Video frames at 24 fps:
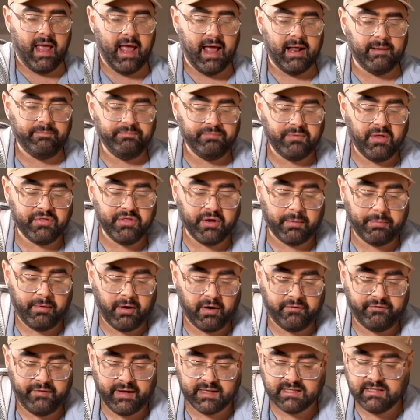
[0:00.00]
and they're
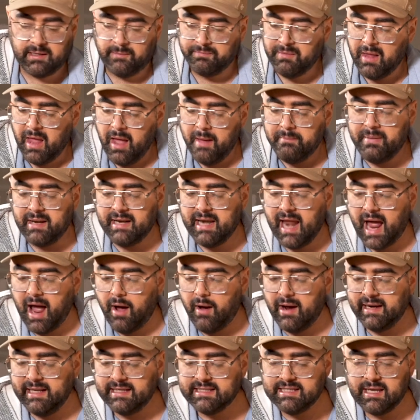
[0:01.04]
perfect. But now
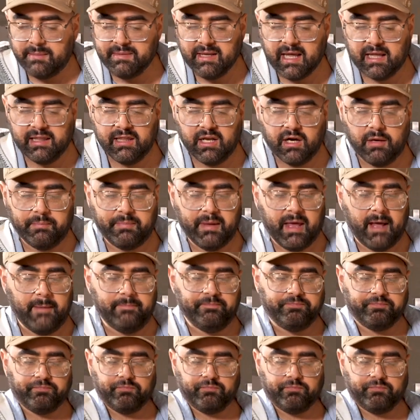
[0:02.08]
I need something a little bit